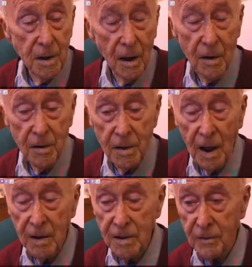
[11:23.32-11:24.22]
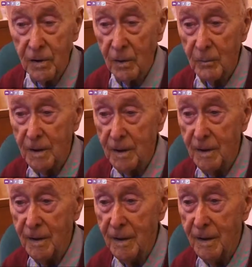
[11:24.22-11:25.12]
Now you got me
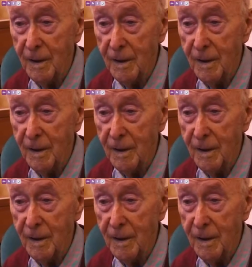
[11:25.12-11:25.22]
there.